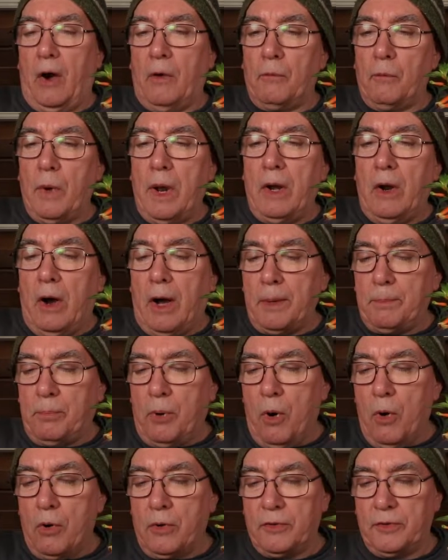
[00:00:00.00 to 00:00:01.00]
red hot
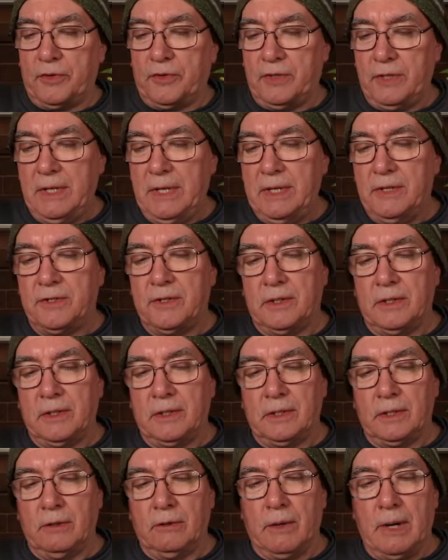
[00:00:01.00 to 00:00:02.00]
poker seeds
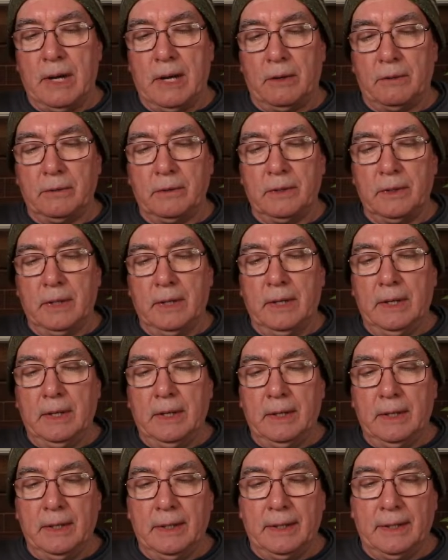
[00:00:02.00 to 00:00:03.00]
in the ground.
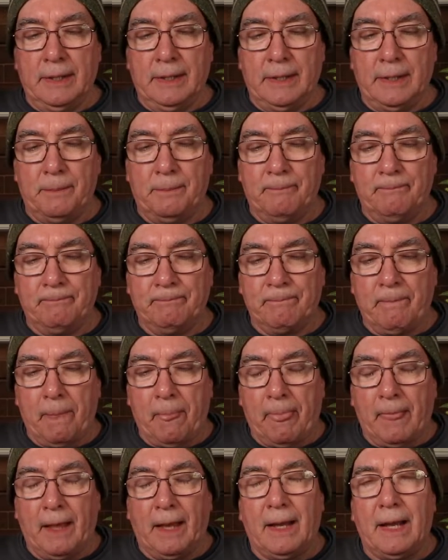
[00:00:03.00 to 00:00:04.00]

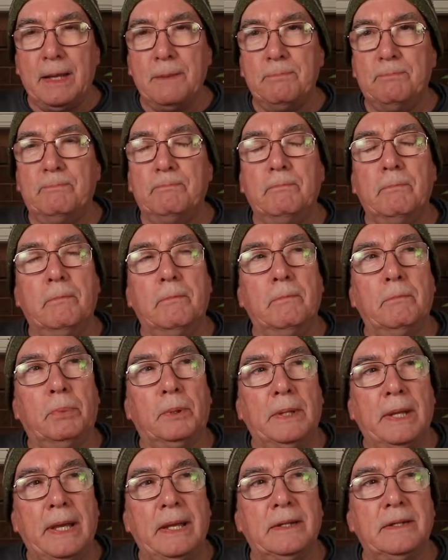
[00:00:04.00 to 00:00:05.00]
I
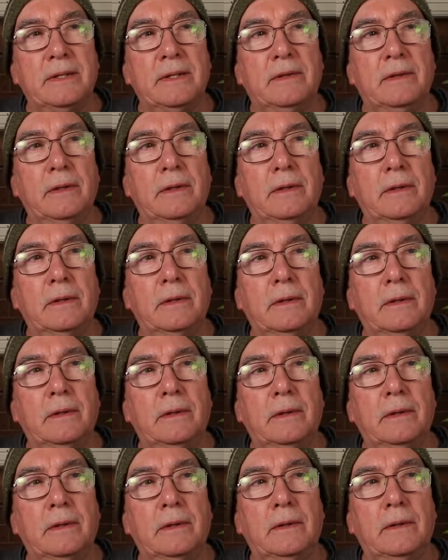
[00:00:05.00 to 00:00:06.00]
planted
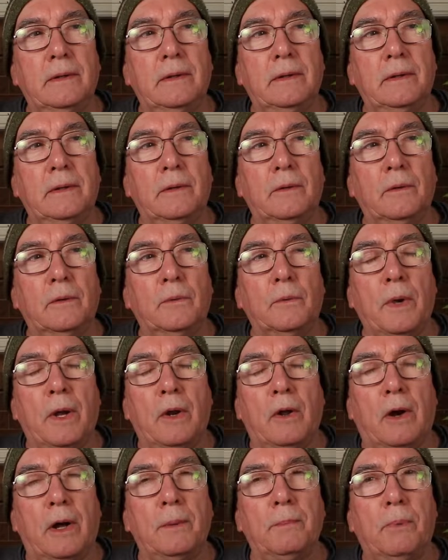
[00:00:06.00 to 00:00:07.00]

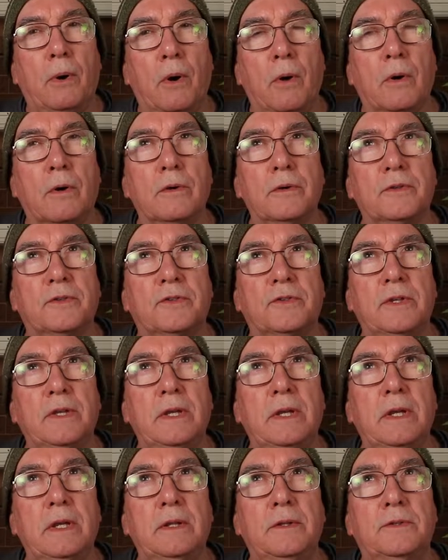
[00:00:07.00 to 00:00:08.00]
red hot poker
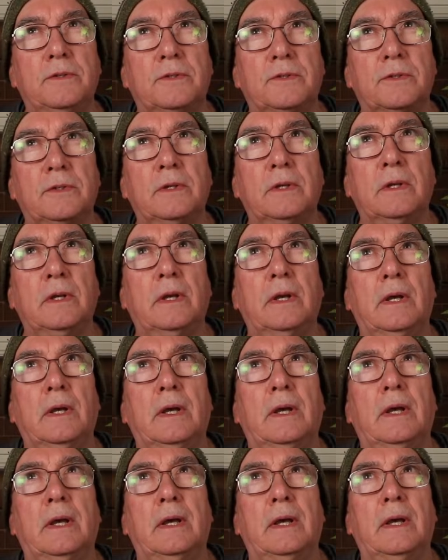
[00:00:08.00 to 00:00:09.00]
seeds
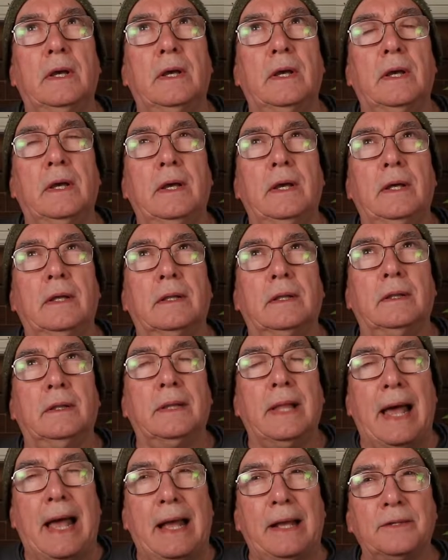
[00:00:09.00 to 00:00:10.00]

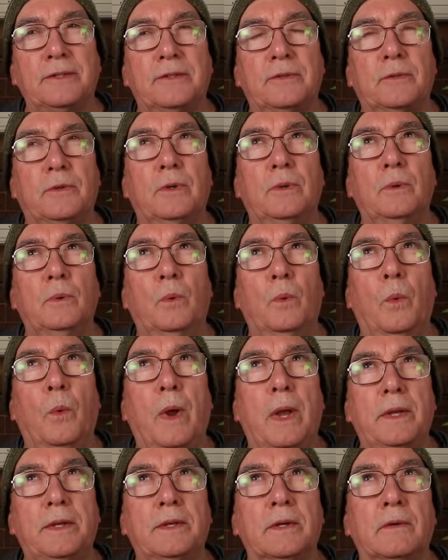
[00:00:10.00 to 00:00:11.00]
last
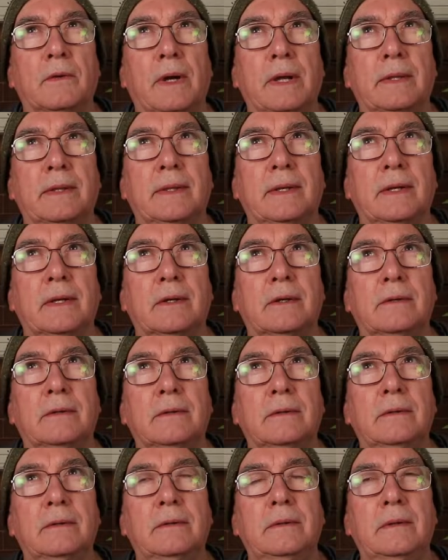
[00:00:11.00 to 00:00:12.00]
winter, I think.
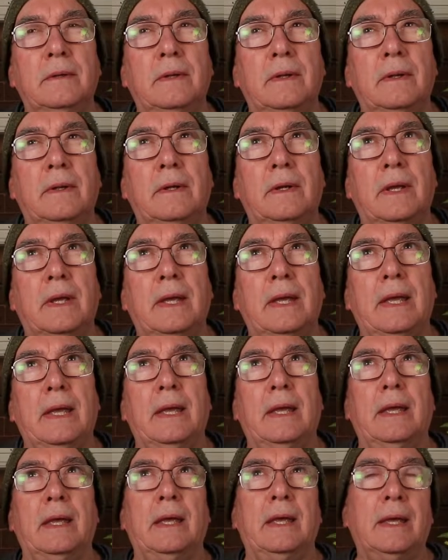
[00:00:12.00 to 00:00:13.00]

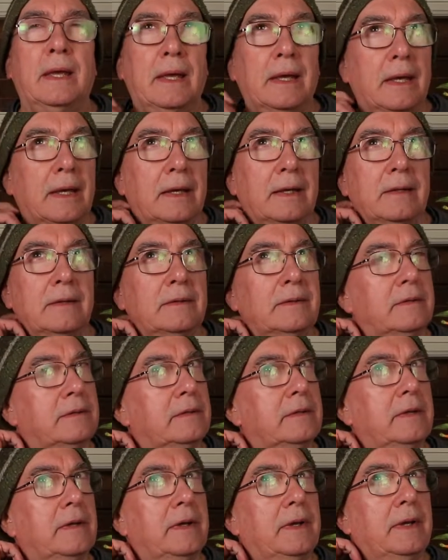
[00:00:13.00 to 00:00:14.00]
And
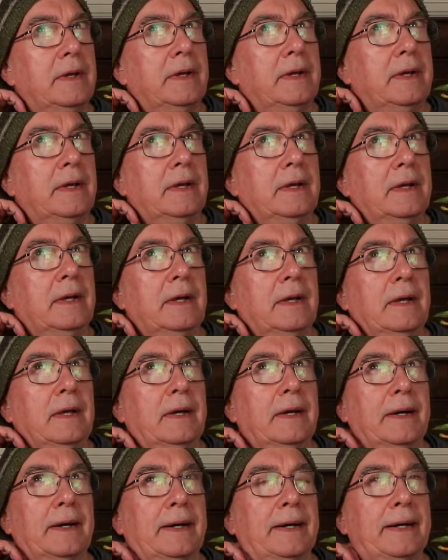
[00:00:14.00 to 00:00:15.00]

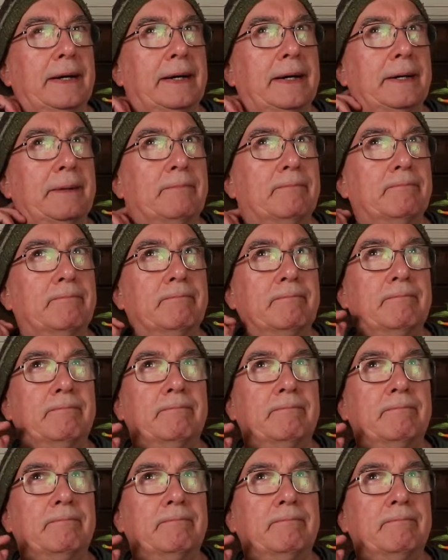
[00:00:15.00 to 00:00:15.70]
the